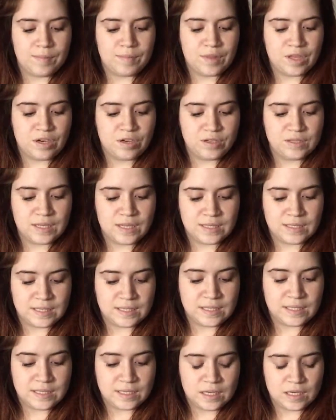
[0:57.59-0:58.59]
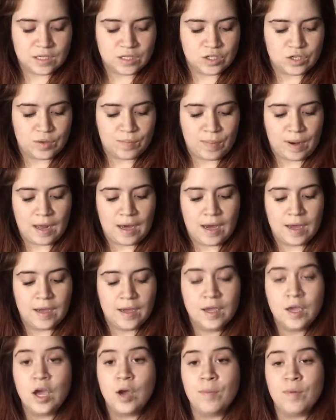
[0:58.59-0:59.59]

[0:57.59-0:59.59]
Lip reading: they do say it's easier to apply.